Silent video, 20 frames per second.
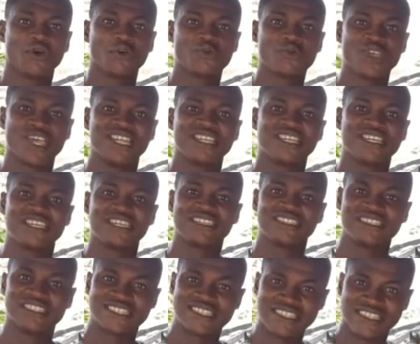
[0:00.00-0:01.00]
where the
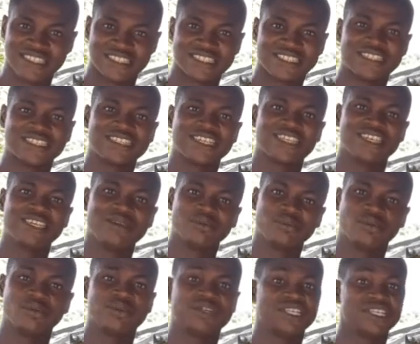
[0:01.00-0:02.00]
teeth, the
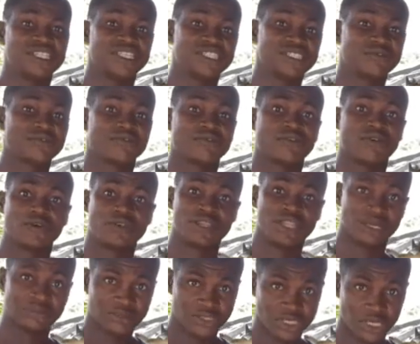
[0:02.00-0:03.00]
nipple is for
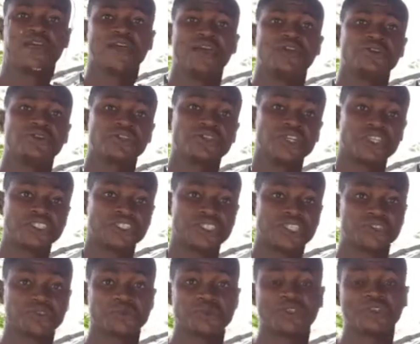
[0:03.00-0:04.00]
themselves. You just
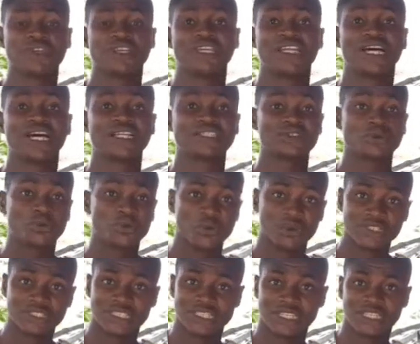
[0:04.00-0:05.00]
need to be doing that
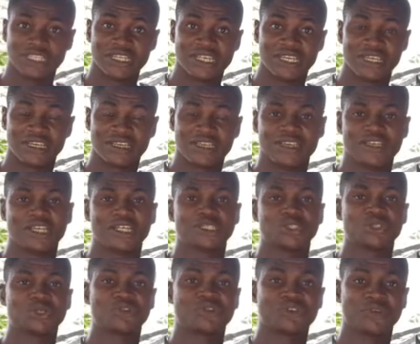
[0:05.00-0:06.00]
once in a day.
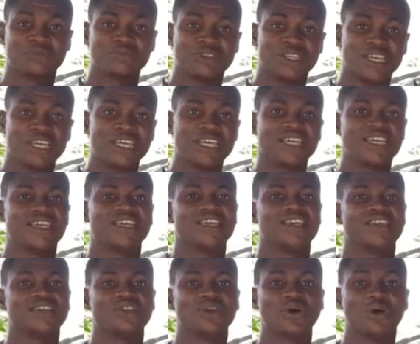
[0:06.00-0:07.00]
So from there,
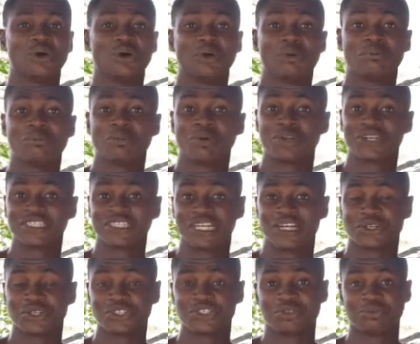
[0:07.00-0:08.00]
your bunnies
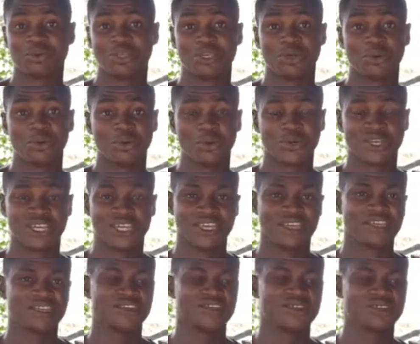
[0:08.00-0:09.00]
are going to be
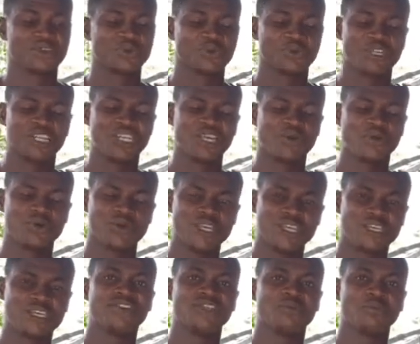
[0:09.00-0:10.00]
okay. So within a
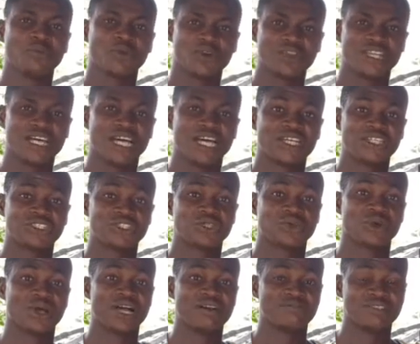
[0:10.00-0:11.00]
week, the mother
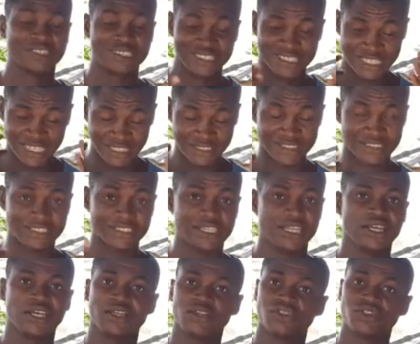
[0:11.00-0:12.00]
should have the sense
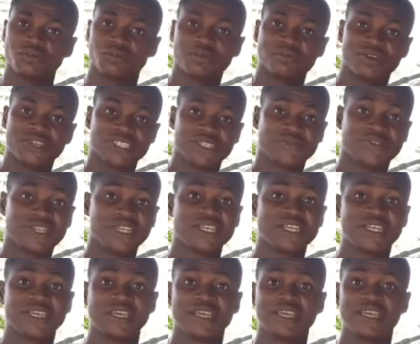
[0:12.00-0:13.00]
to be
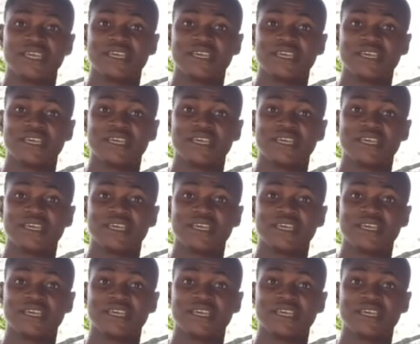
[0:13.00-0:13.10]
breastfeeding the